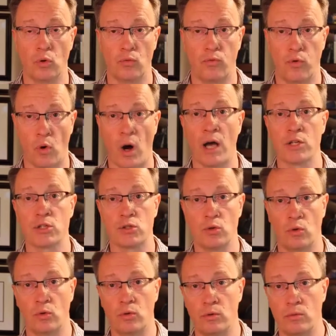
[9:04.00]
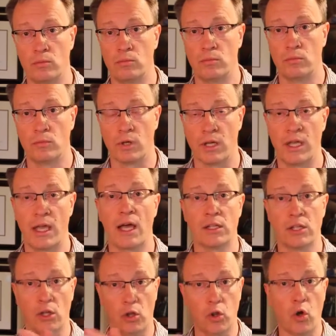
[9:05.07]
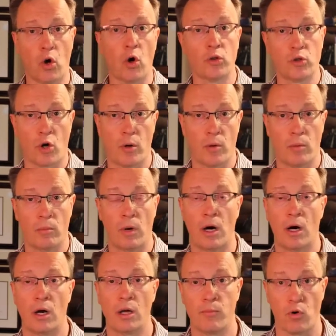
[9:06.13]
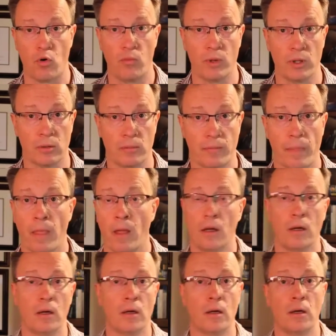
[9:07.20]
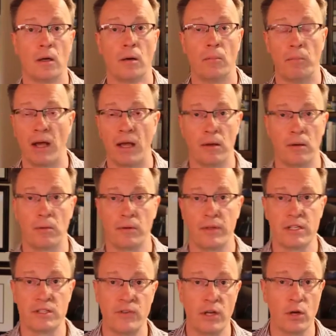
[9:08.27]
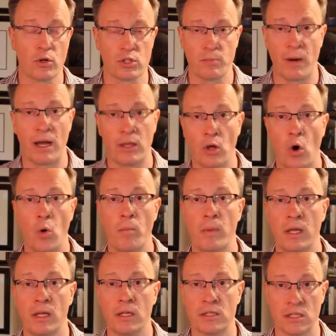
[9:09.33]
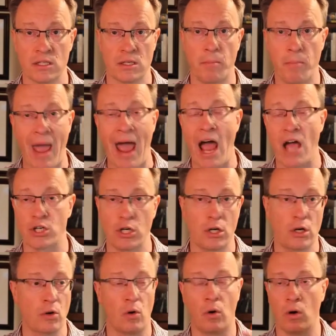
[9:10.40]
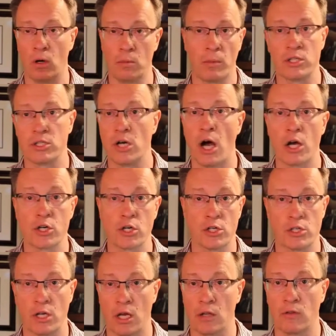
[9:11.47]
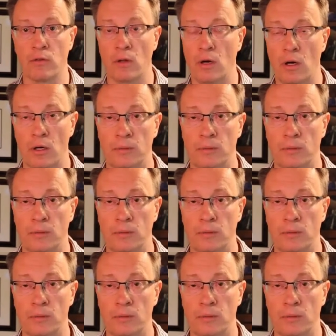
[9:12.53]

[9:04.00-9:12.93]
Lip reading: for us to get a long-term improvement. This video is by no means is a bashing on massages and